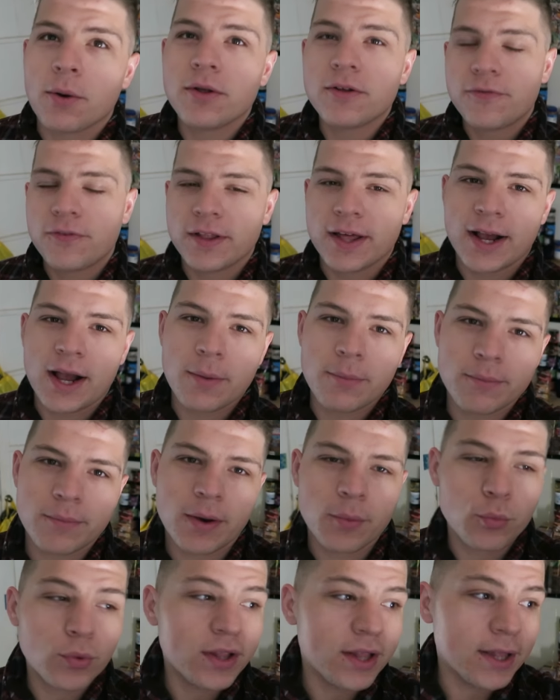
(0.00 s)
I really feel like I'm
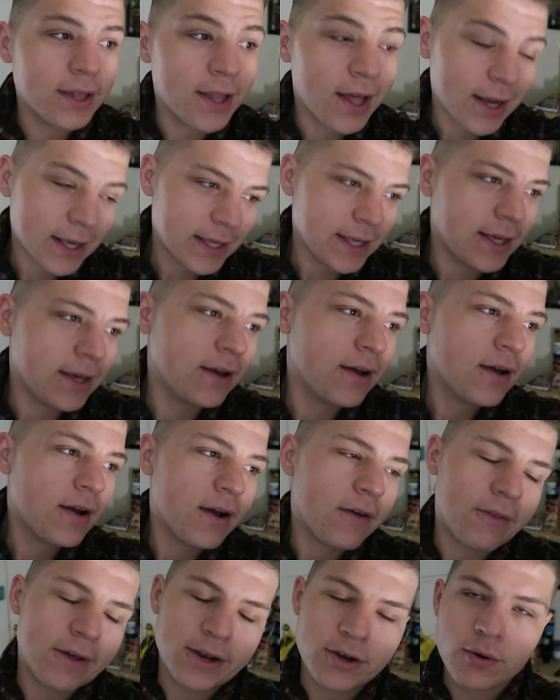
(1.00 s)
really lucky
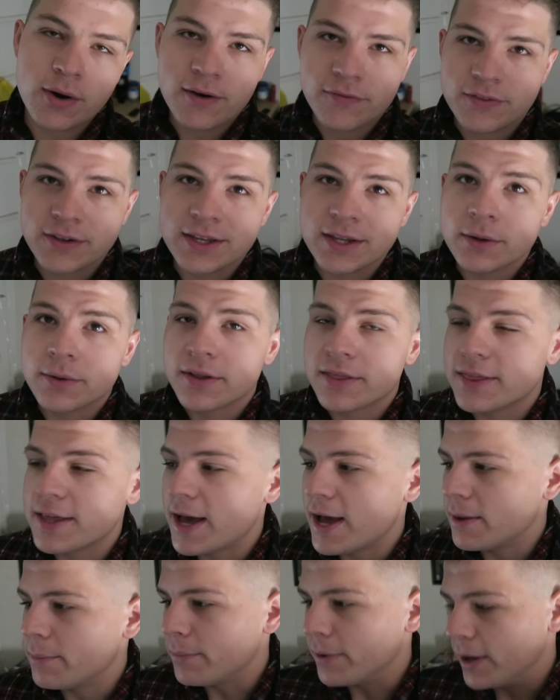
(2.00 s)
that I don't have to deal with
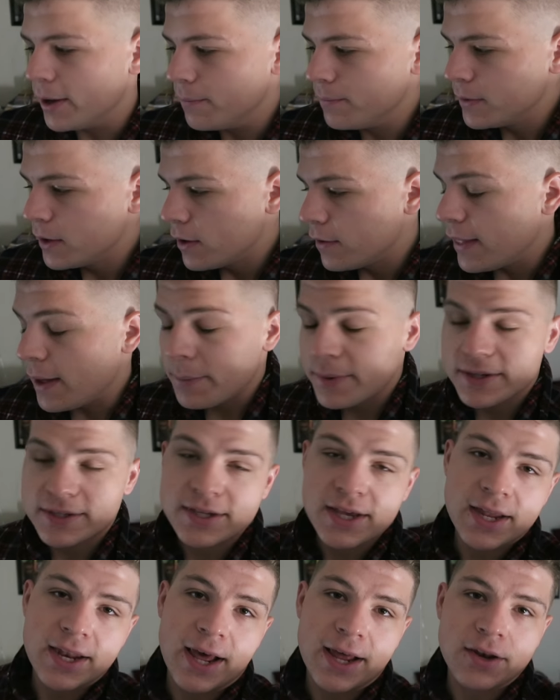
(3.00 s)
that. But that being
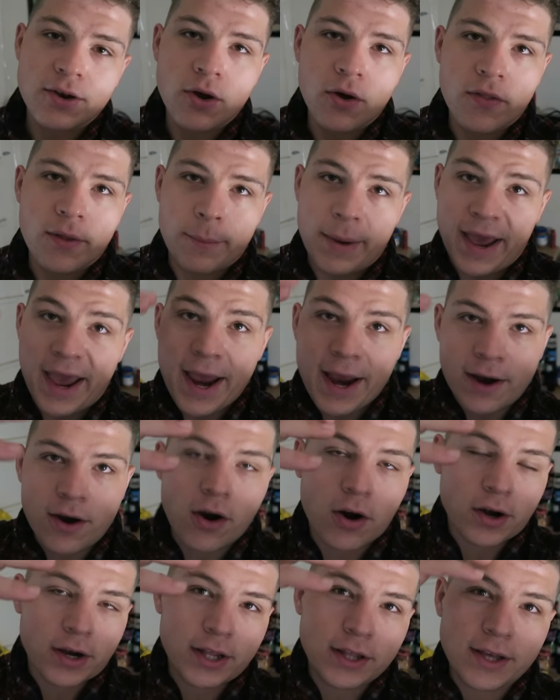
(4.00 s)
said, I know that my hair
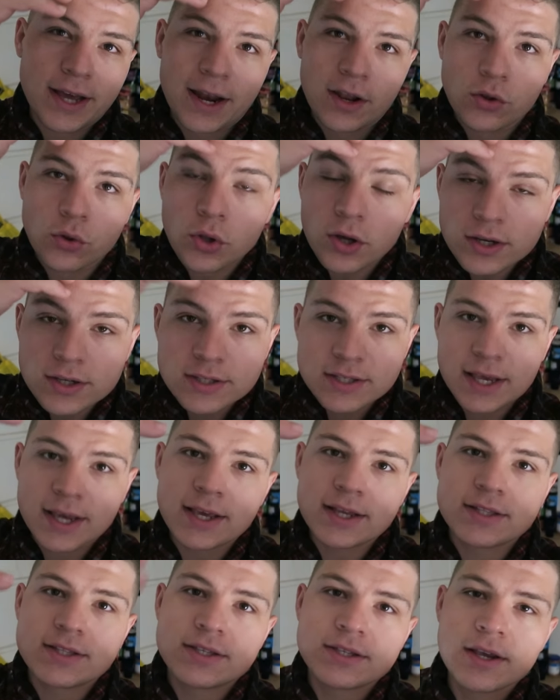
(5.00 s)
already kind of looks
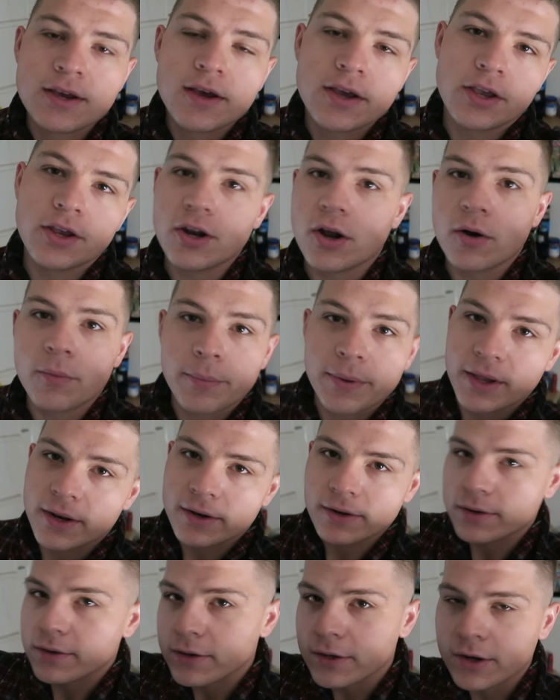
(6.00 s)
like it's, you know,
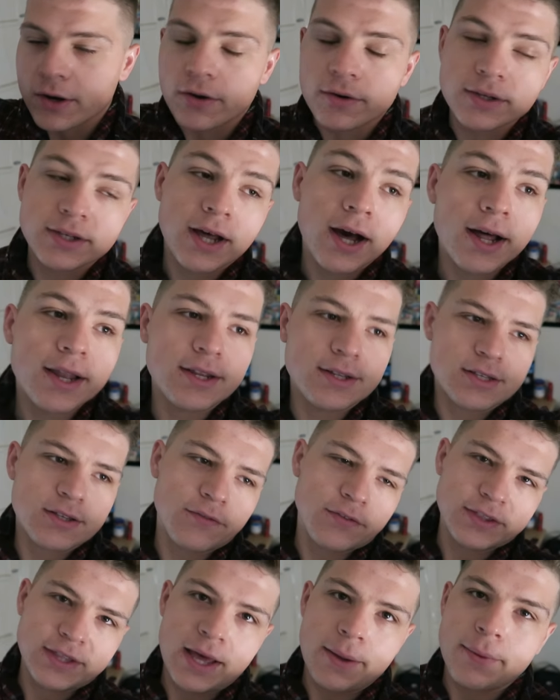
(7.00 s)
been, you know, done and
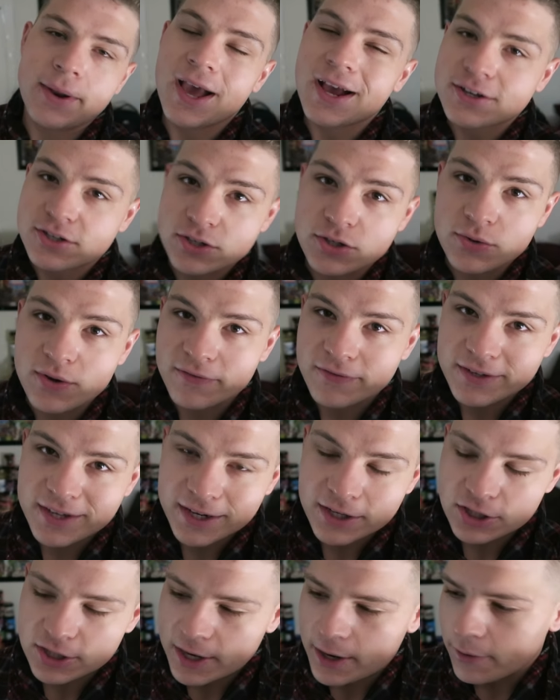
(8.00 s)
stuff like that. But I actually do have to
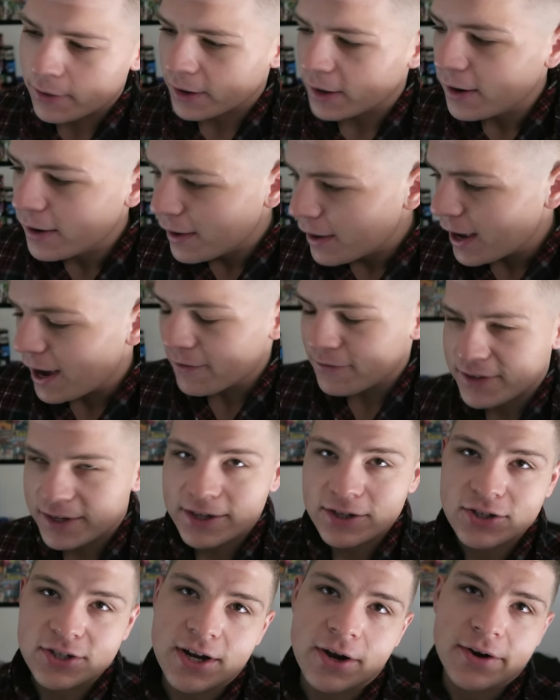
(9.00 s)
take a shower. I haven't
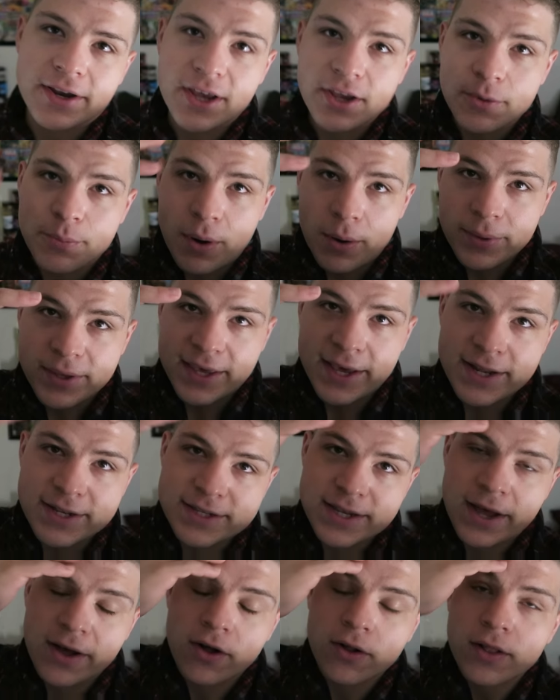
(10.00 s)
taken a shower yet. You probably
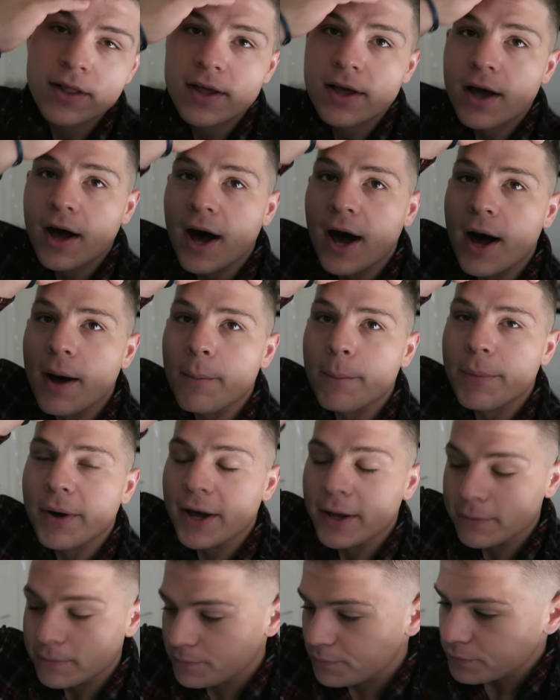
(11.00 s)
can't tell.
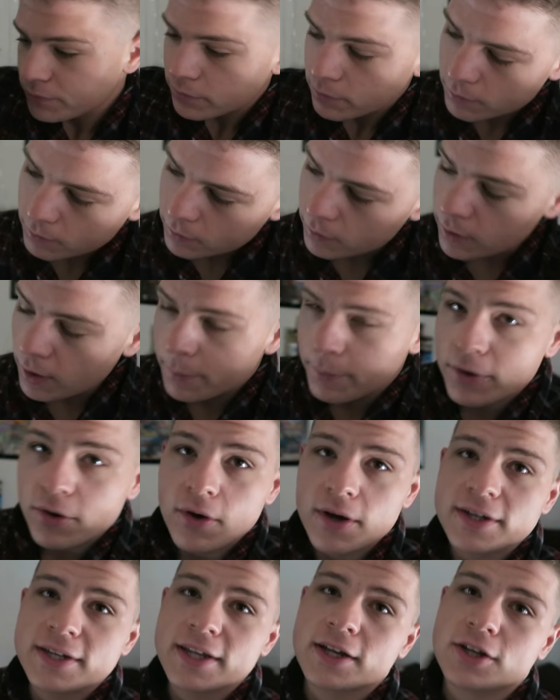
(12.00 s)
But I'm gonna
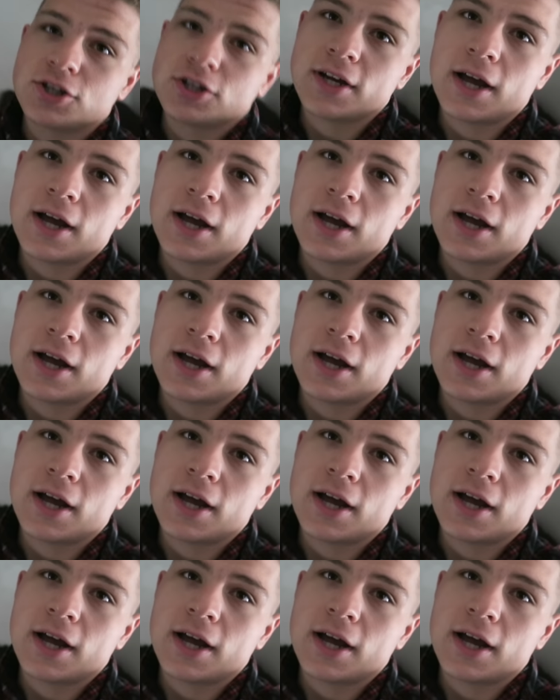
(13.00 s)
go ahead and take a